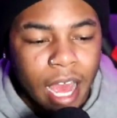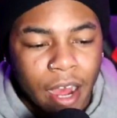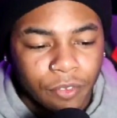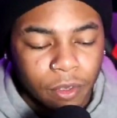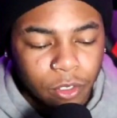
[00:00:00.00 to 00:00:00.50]

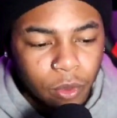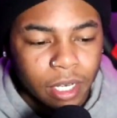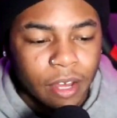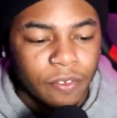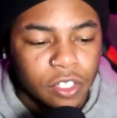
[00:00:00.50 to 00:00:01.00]
after doing
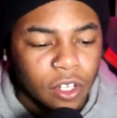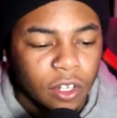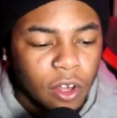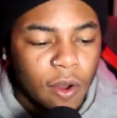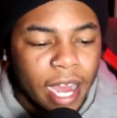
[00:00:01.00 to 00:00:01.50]
that for so
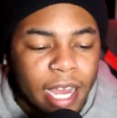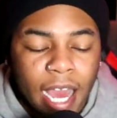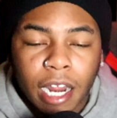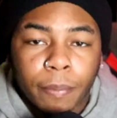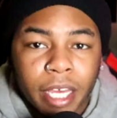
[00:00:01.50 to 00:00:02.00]
long, I
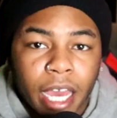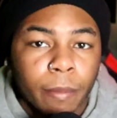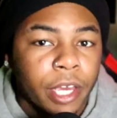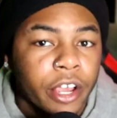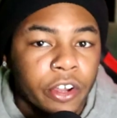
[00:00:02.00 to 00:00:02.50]
kind of became
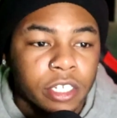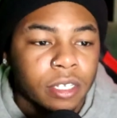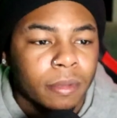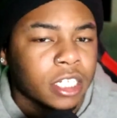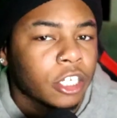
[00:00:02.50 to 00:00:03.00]
curious
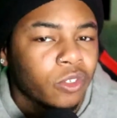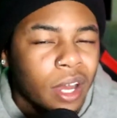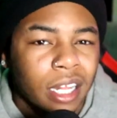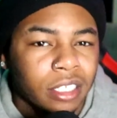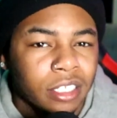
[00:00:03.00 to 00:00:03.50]
to my
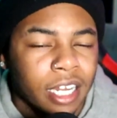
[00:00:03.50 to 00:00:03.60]
sexuality.